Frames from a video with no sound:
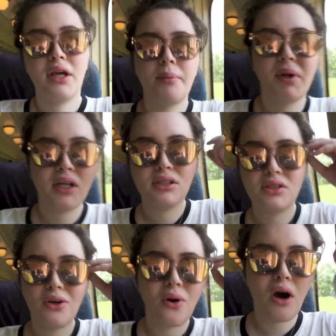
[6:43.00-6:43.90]
yeah, but
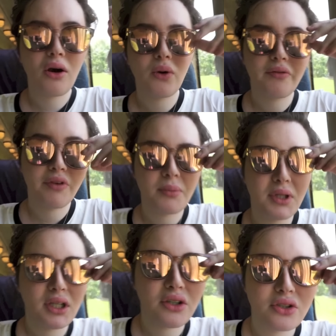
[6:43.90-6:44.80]
it's so awkward
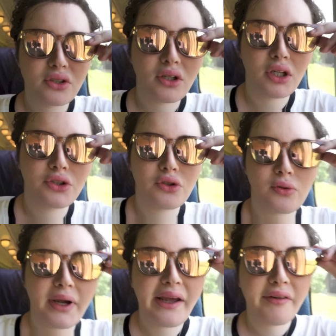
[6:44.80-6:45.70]
filming. there's a
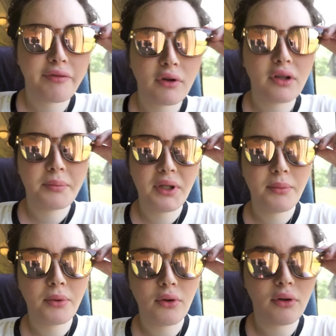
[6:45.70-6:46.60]
train full of
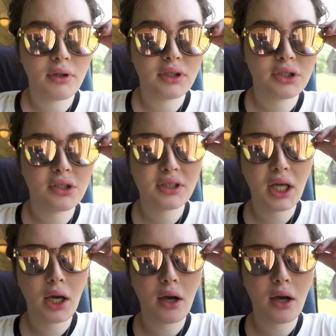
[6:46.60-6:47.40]
people, and it's just like